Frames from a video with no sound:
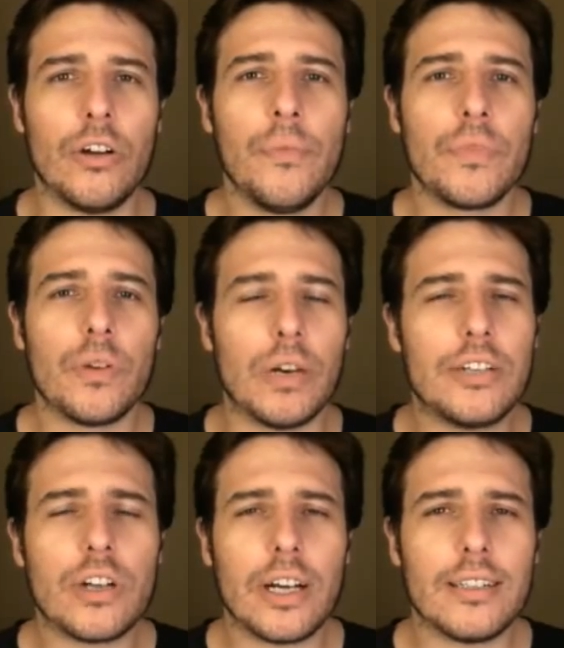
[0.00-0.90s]
really
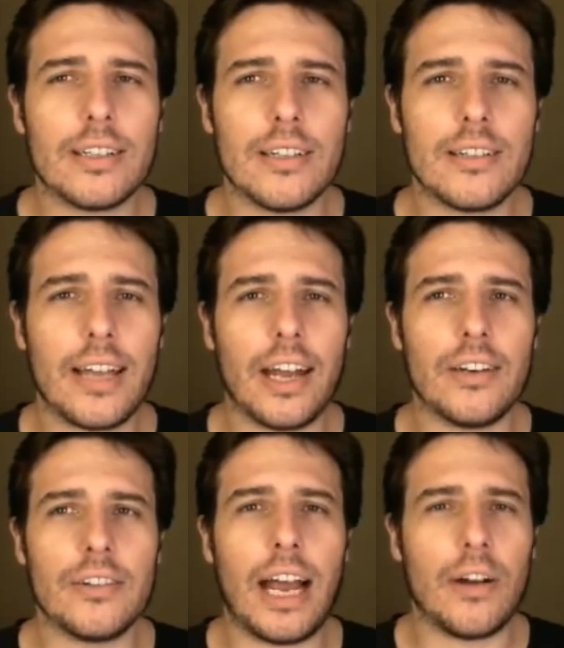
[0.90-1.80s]
trying to
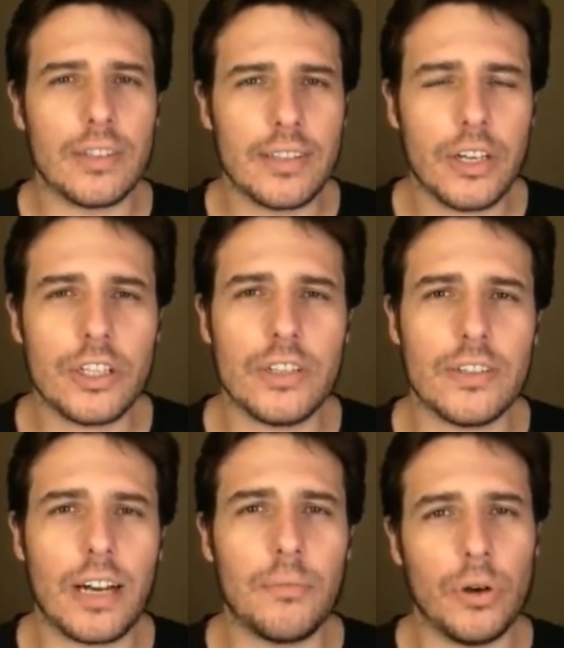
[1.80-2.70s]
understand our intentions
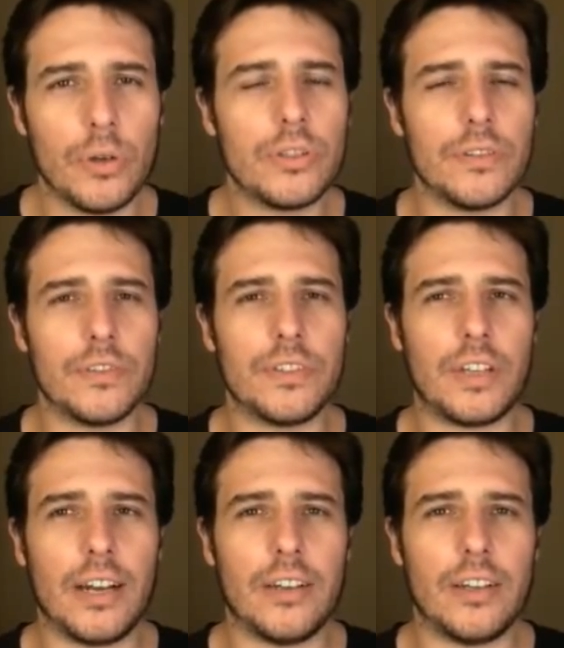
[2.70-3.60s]
and our motives
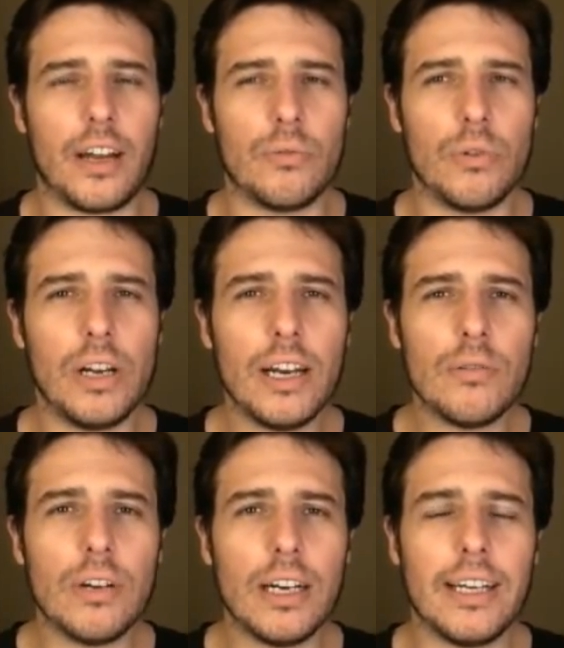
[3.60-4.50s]
and
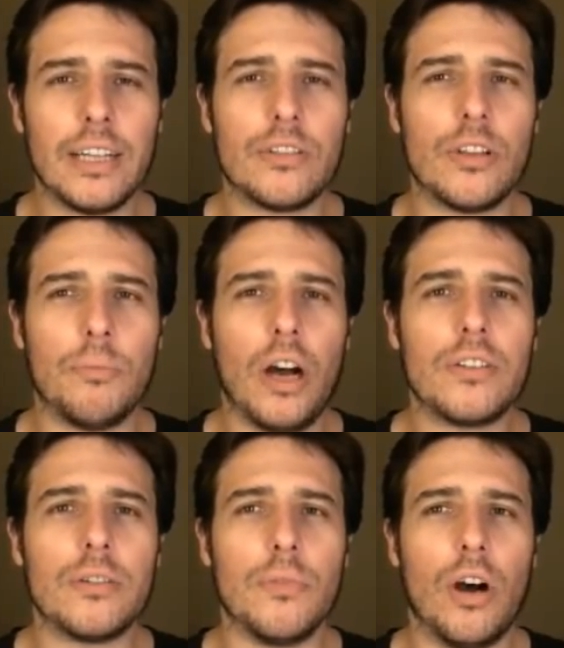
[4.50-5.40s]
really get to the
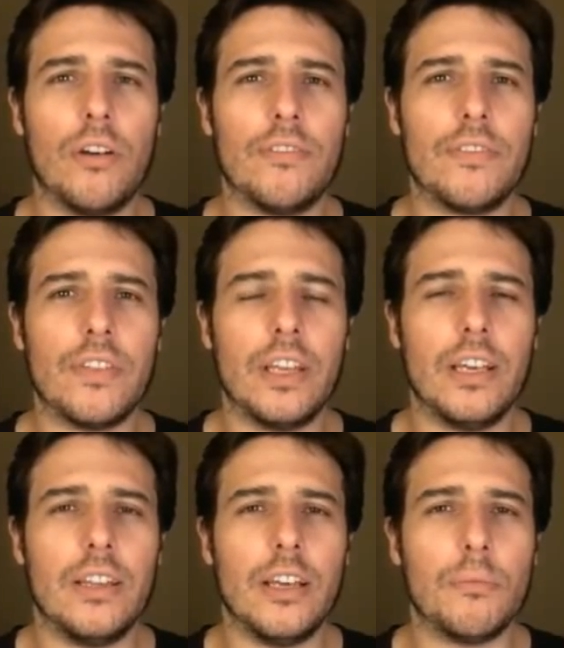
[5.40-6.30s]
bottom of
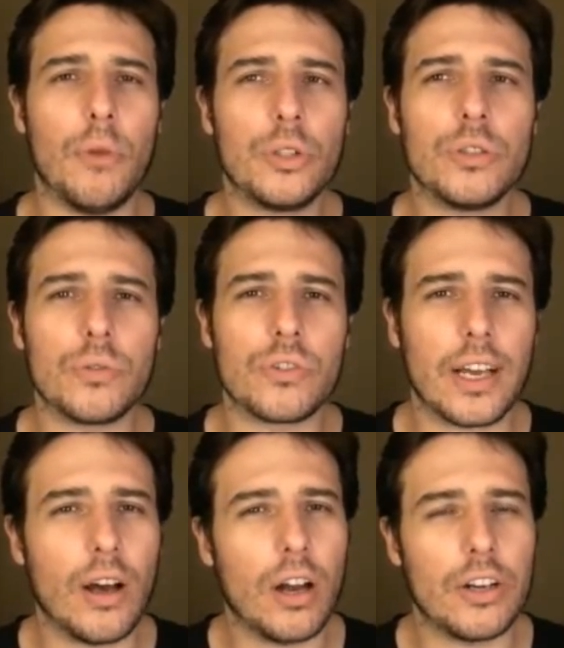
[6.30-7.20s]
the emotional
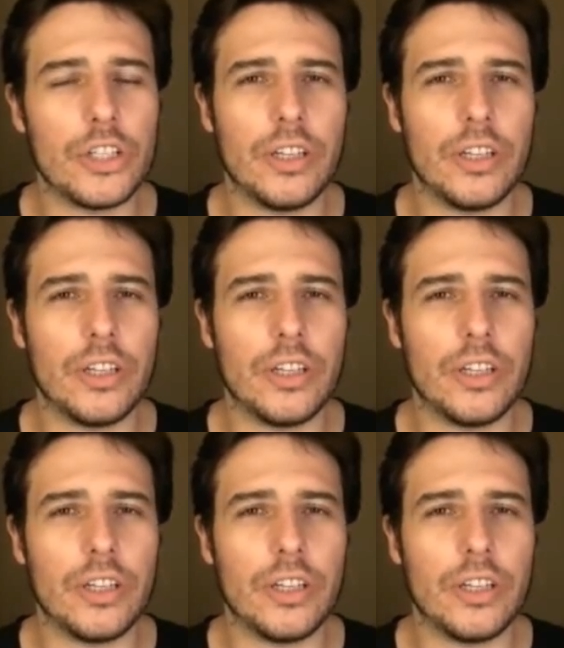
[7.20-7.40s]
psychology that